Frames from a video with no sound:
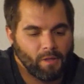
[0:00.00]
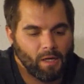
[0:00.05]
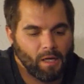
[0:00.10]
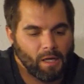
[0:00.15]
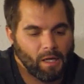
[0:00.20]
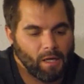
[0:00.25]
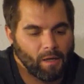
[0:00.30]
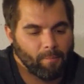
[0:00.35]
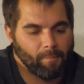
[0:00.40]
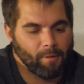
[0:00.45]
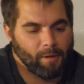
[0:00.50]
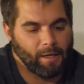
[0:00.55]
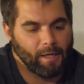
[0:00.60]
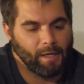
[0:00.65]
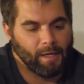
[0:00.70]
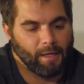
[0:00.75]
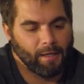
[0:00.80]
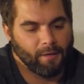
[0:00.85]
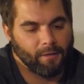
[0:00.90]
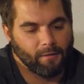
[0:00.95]
um,
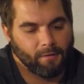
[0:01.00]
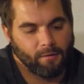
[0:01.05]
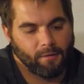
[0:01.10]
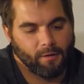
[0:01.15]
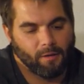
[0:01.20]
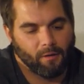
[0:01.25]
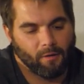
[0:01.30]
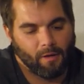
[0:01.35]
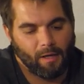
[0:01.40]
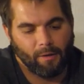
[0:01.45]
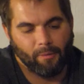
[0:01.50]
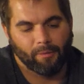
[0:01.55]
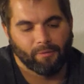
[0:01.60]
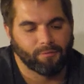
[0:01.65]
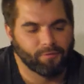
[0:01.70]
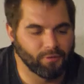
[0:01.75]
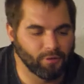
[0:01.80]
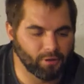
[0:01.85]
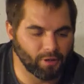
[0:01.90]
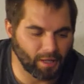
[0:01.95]
and you know, I would
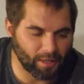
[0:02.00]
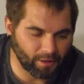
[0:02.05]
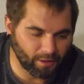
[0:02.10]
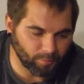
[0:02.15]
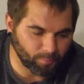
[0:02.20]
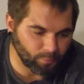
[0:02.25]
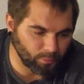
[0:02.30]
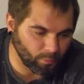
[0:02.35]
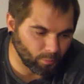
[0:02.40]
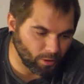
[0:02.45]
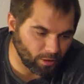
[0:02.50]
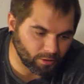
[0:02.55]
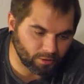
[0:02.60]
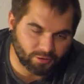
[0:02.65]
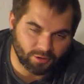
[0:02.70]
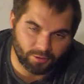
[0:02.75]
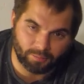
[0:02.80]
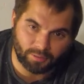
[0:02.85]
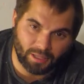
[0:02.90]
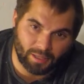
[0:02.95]
fill that up with water
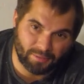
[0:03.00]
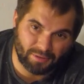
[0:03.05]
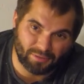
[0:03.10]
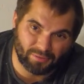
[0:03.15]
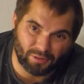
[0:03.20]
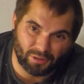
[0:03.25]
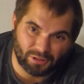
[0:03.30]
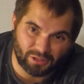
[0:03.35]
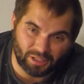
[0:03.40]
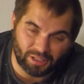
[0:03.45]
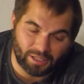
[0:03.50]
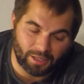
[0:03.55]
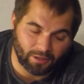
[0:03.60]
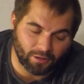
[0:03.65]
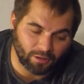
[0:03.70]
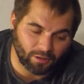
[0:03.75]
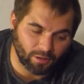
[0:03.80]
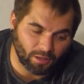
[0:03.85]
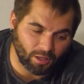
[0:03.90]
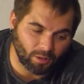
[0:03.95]
sometimes if I was like
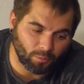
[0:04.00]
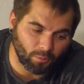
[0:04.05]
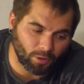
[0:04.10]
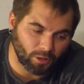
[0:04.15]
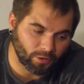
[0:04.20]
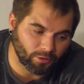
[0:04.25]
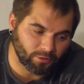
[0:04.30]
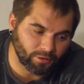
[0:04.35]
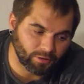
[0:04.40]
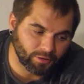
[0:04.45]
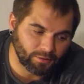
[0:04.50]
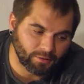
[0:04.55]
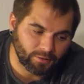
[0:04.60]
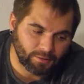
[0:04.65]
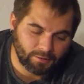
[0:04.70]
carrying a lot of water in.